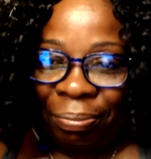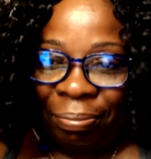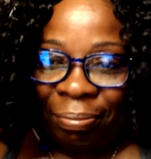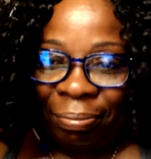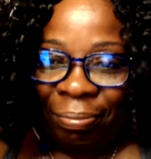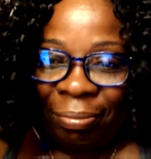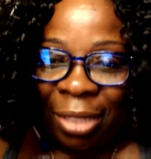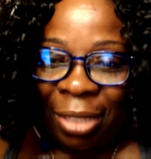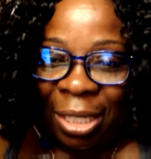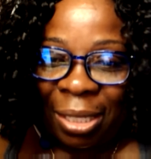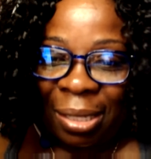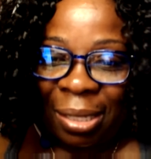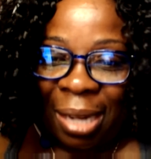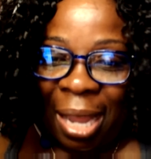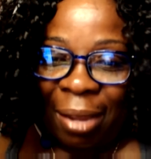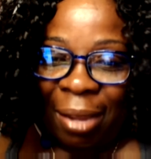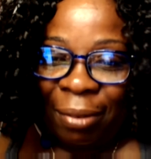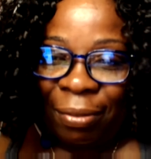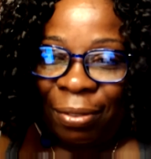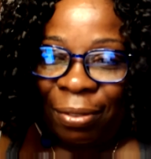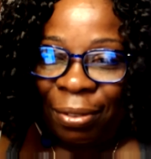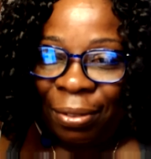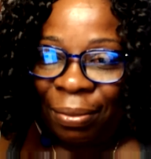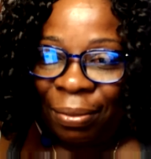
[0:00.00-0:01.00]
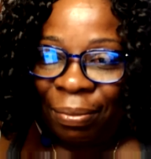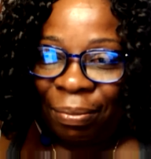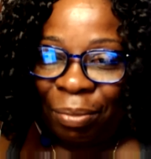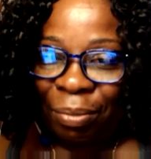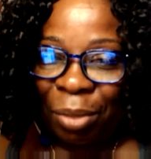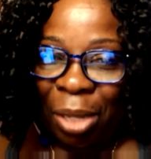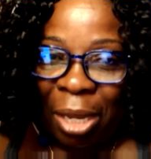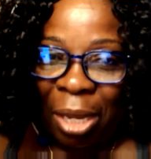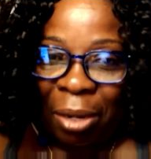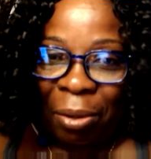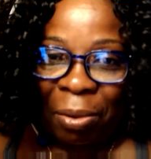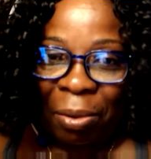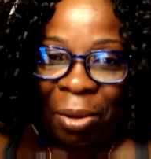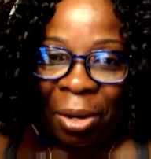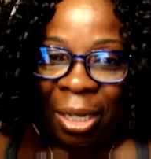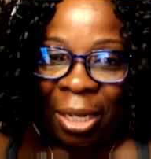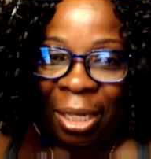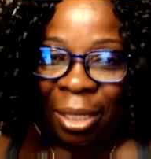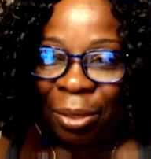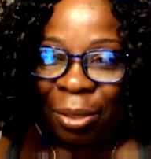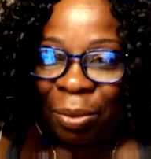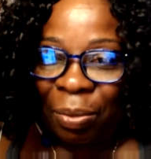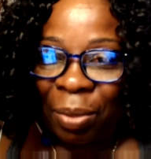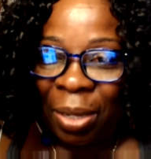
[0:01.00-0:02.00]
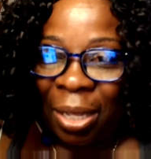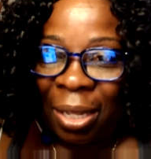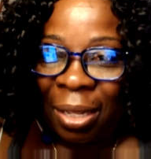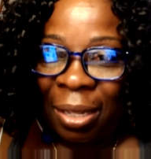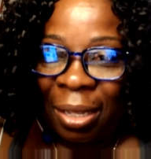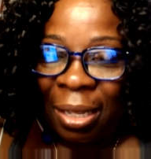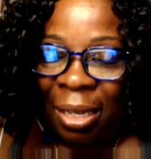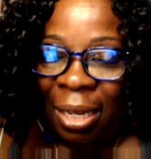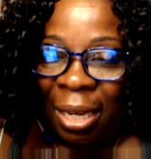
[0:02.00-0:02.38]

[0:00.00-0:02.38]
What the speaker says: this live later on as well.